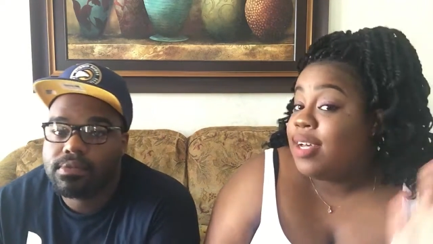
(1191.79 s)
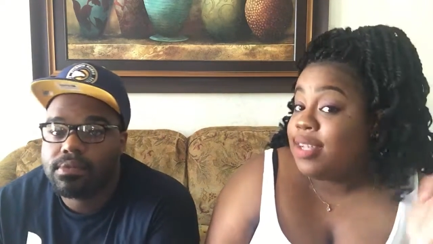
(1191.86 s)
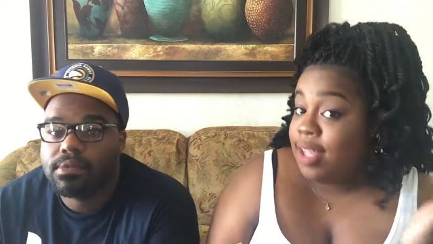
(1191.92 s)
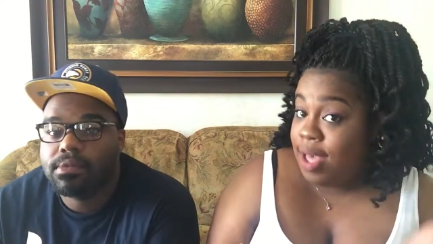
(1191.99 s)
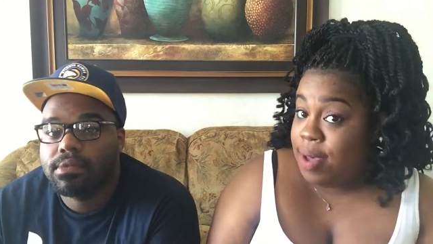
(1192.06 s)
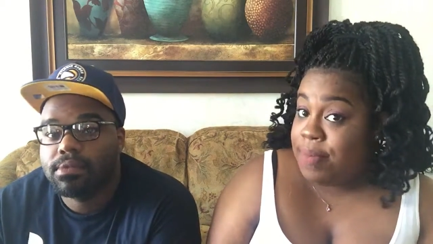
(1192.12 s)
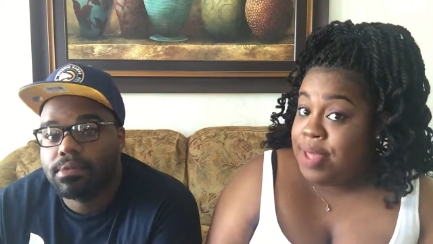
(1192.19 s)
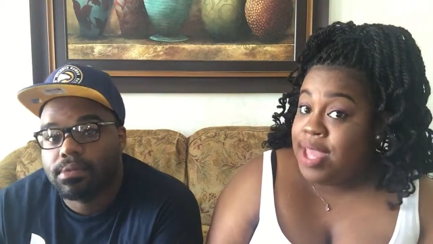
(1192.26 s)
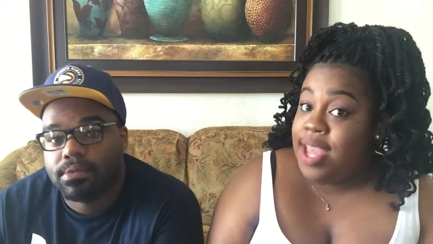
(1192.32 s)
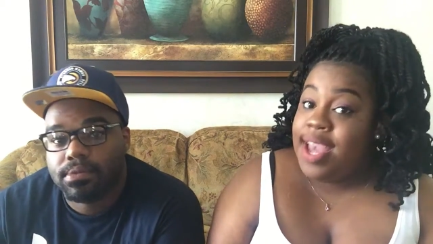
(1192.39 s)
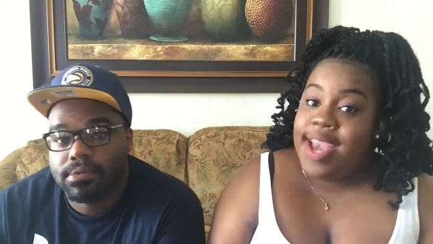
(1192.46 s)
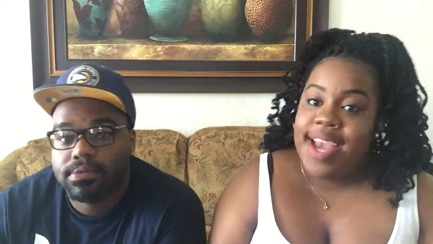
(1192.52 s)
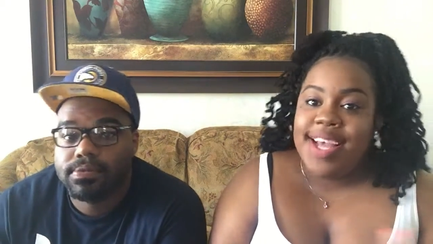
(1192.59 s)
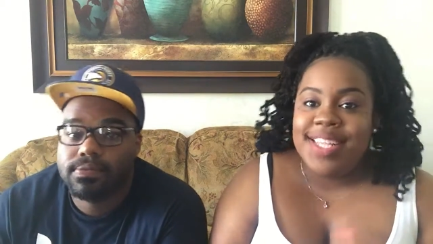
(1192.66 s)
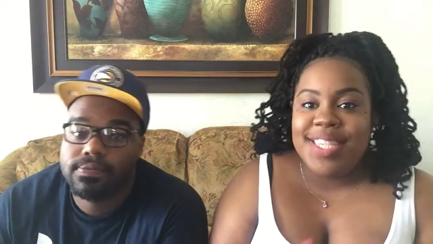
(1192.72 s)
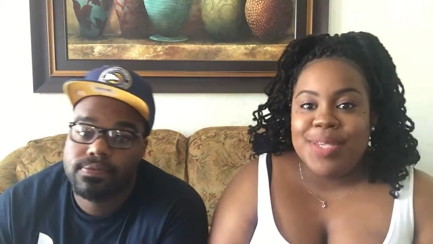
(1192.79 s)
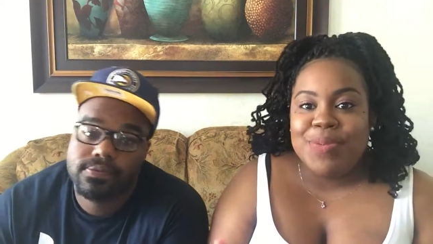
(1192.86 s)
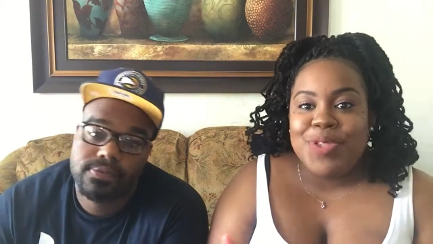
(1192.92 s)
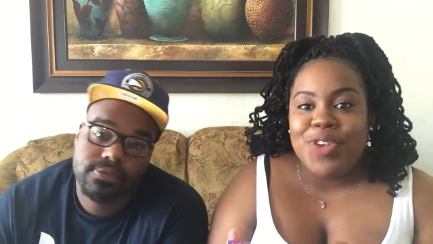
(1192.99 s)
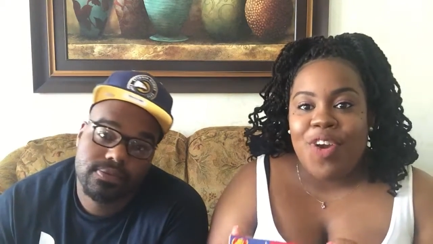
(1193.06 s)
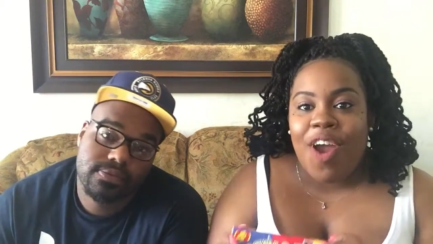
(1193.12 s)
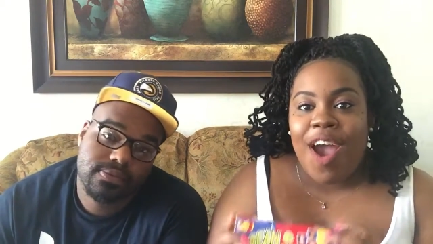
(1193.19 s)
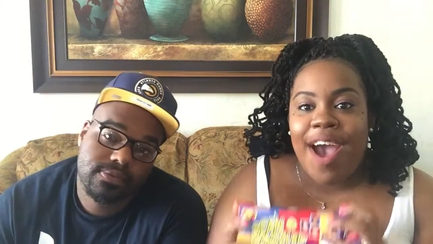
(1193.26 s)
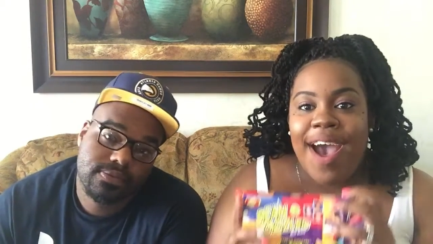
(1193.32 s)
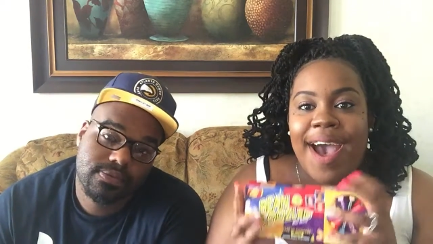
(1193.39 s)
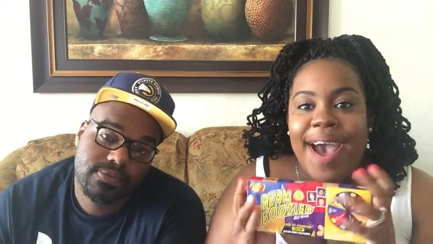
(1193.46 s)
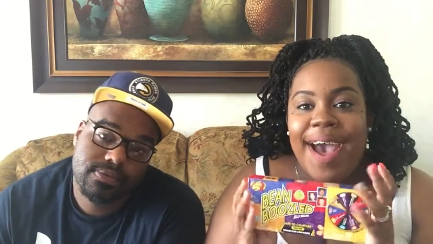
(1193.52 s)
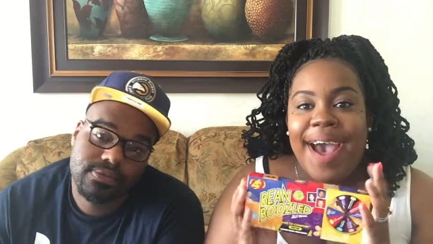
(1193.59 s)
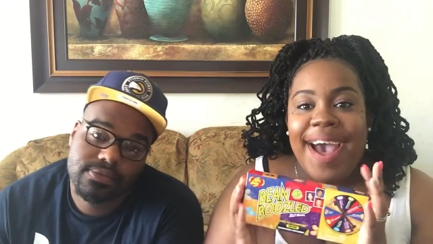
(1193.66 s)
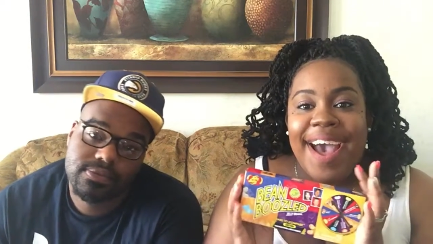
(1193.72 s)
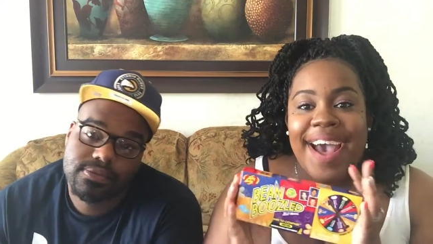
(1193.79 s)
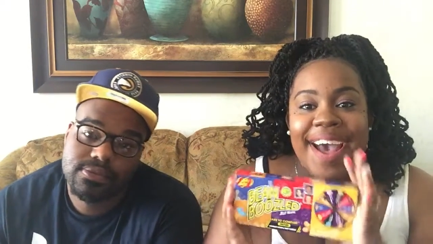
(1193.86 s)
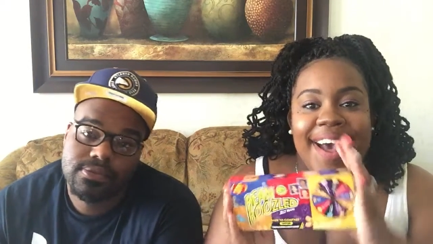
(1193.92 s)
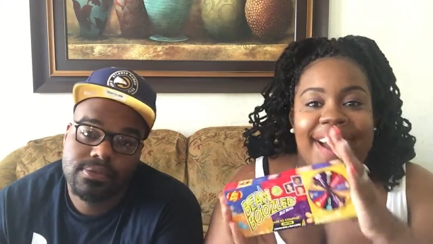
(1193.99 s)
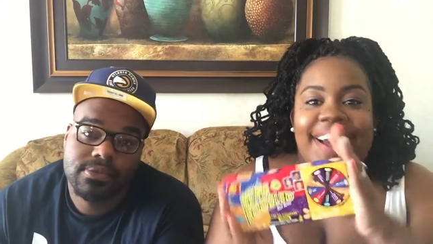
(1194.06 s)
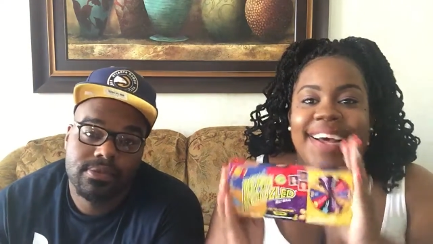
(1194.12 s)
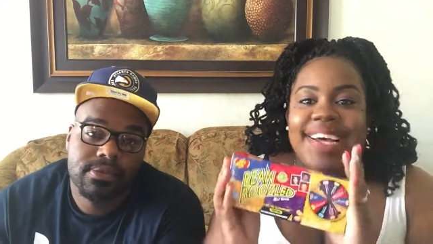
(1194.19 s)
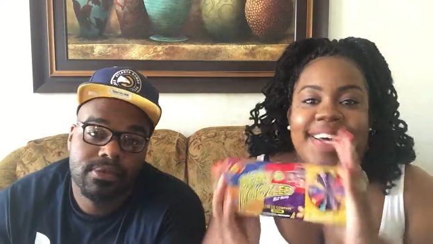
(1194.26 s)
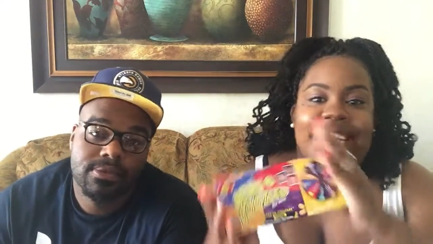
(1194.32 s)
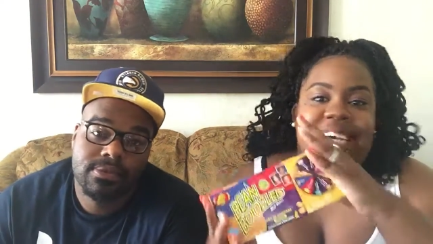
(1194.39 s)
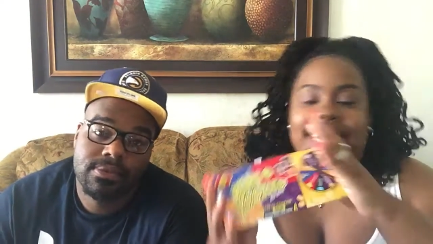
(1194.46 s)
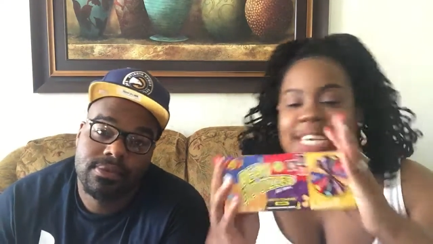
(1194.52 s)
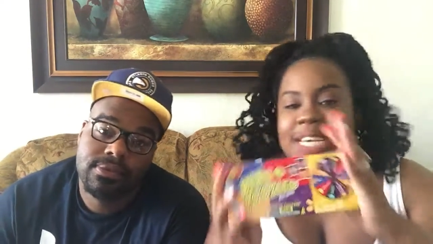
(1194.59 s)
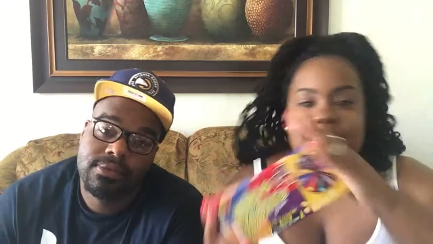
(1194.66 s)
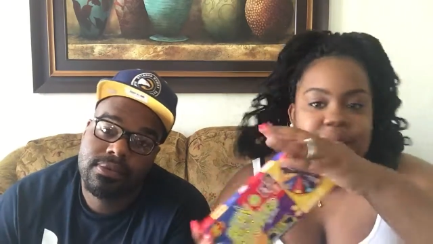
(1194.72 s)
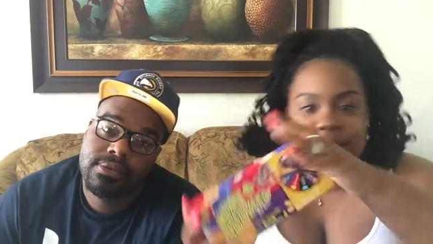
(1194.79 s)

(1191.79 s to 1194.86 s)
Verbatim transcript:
Speaker 1: comment, and subscribe.